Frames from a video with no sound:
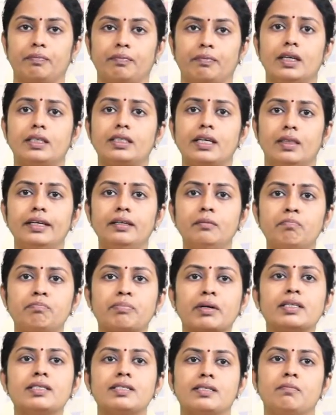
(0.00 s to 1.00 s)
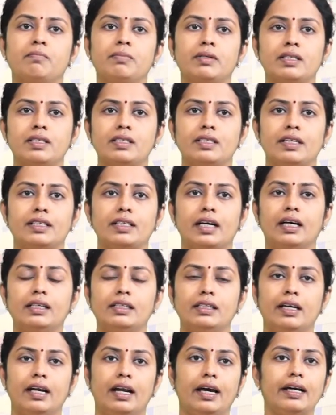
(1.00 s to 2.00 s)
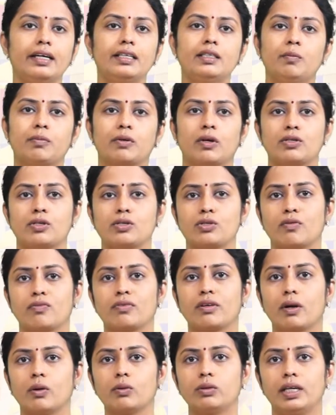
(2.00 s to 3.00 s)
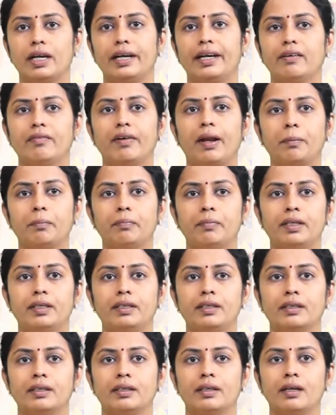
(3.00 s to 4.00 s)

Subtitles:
The 10 principles that underlie the process of growth and development